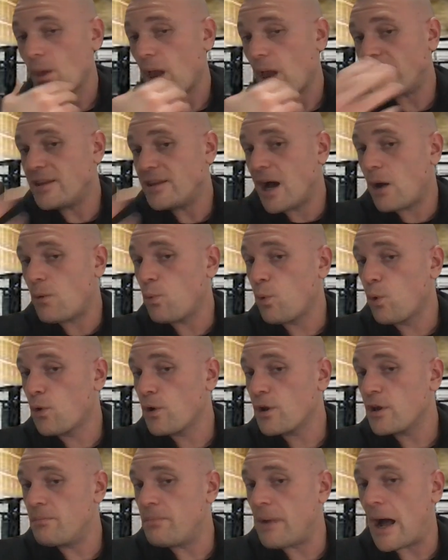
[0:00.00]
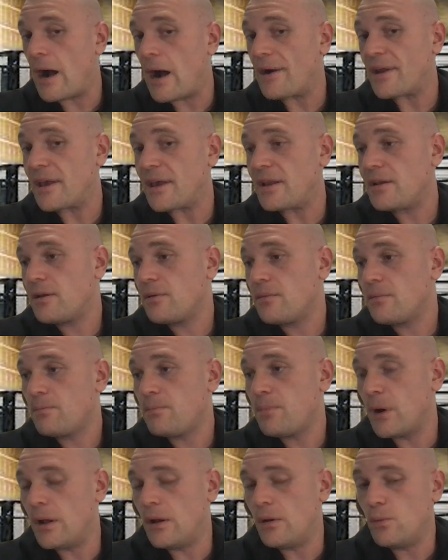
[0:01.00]
and not worry about it.
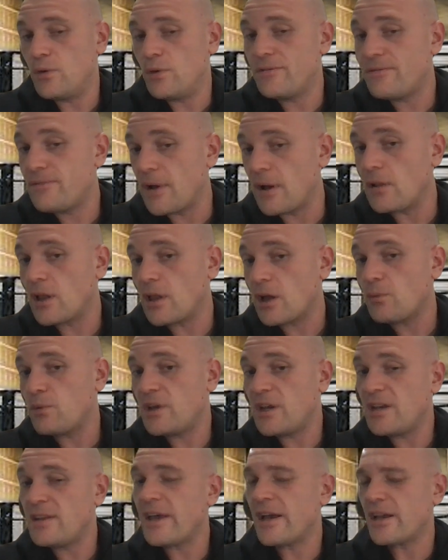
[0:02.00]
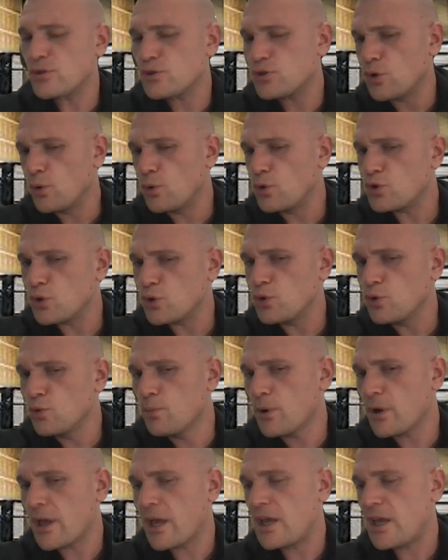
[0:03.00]
But we felt like we need that social
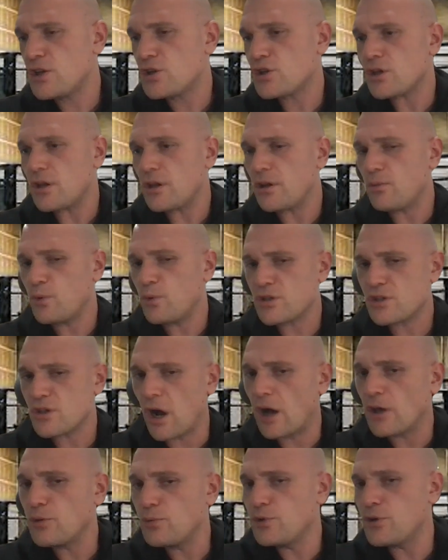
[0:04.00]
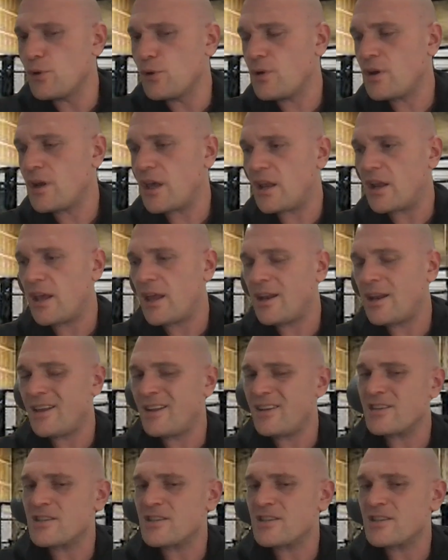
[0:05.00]
lubrication. We saw you doing it, and it